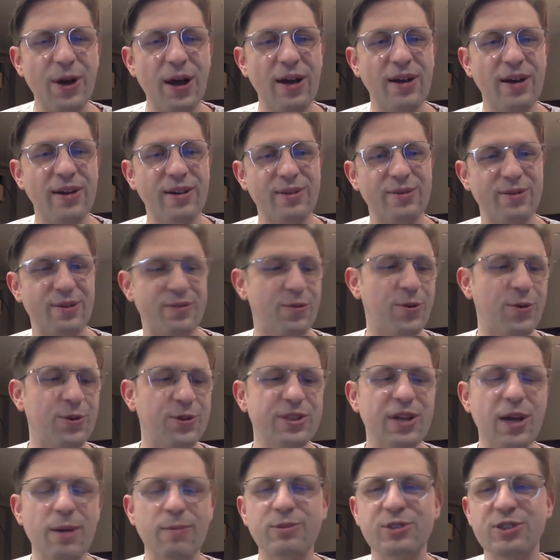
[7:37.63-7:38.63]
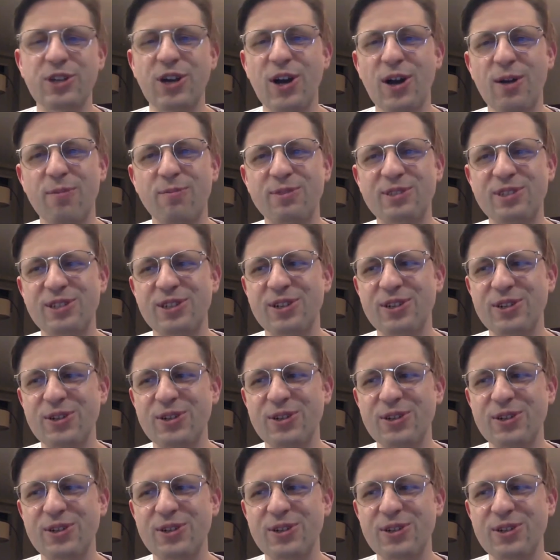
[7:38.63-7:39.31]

I have a full-time job, so